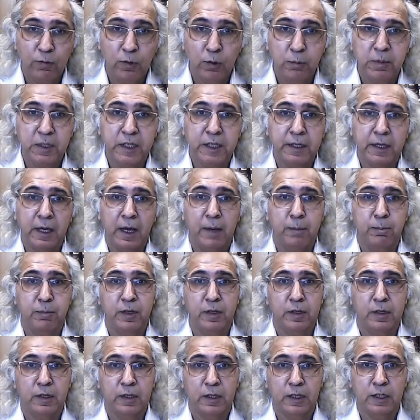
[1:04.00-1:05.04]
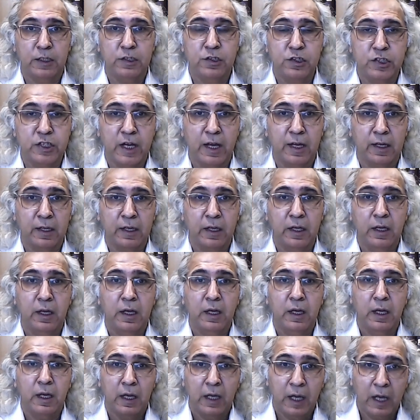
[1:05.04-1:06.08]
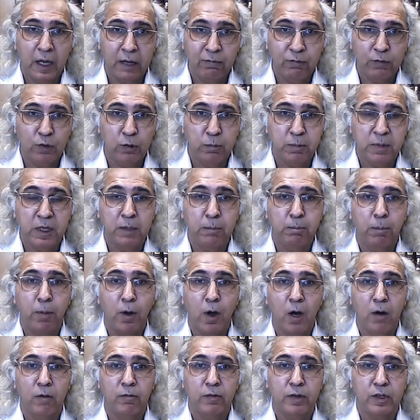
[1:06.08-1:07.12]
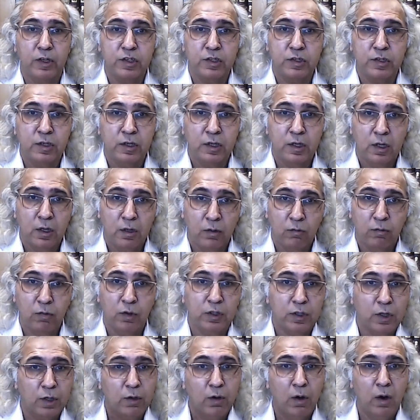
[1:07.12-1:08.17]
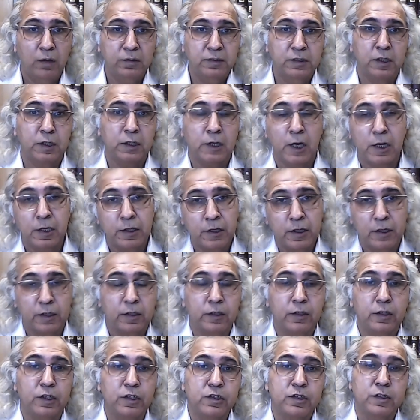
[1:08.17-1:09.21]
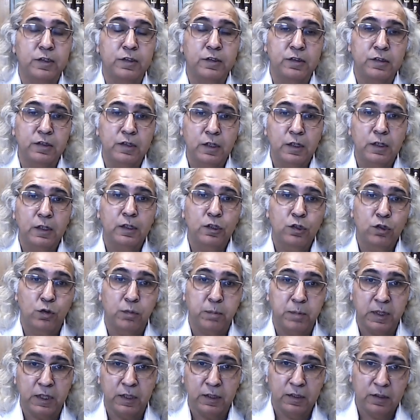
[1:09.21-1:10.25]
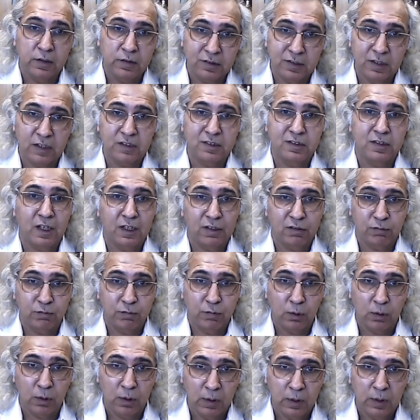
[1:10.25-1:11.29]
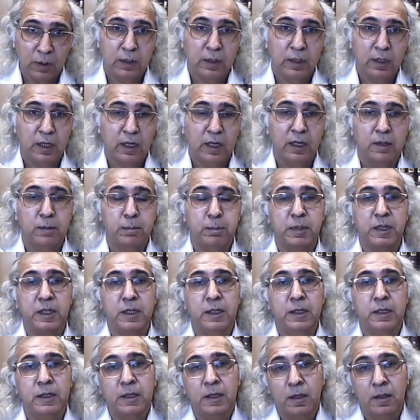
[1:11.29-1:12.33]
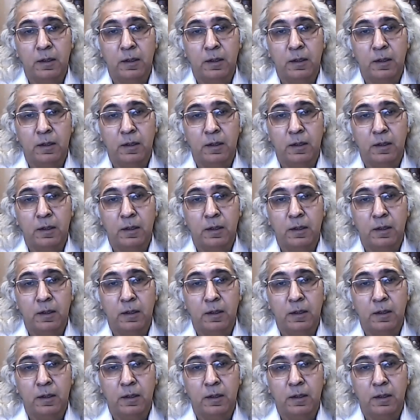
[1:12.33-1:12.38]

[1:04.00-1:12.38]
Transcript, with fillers: be kept in check, have to be impoverished for the North Atlantic regions to be successful and be